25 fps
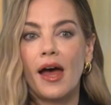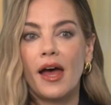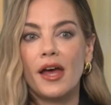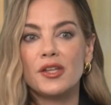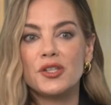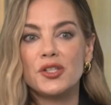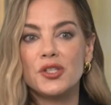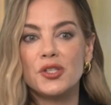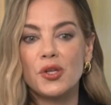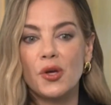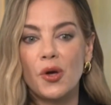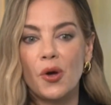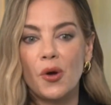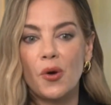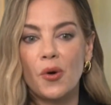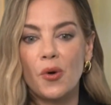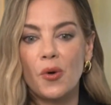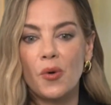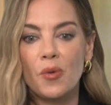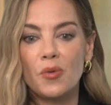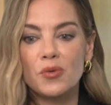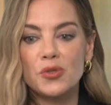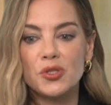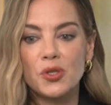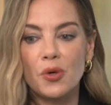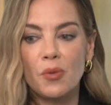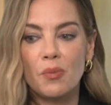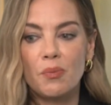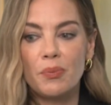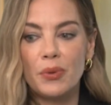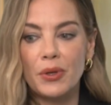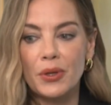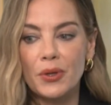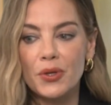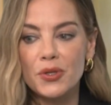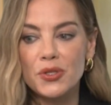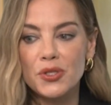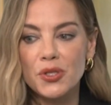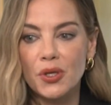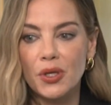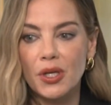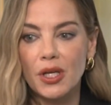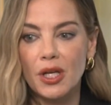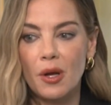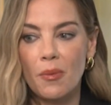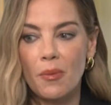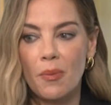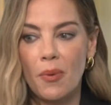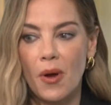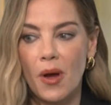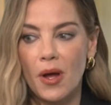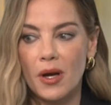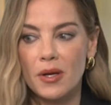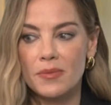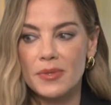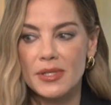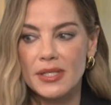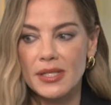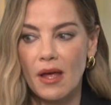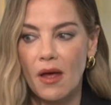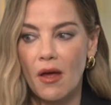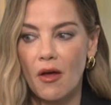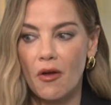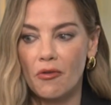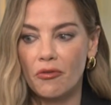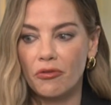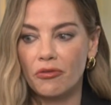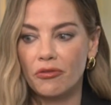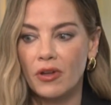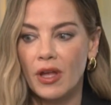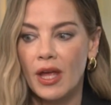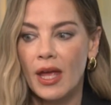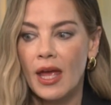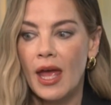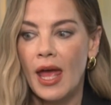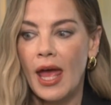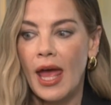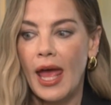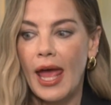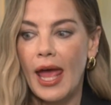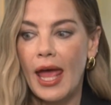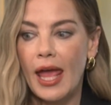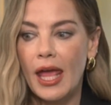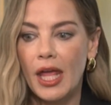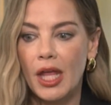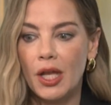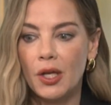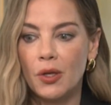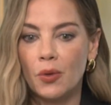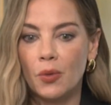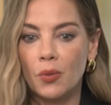So Bill took it upon himself and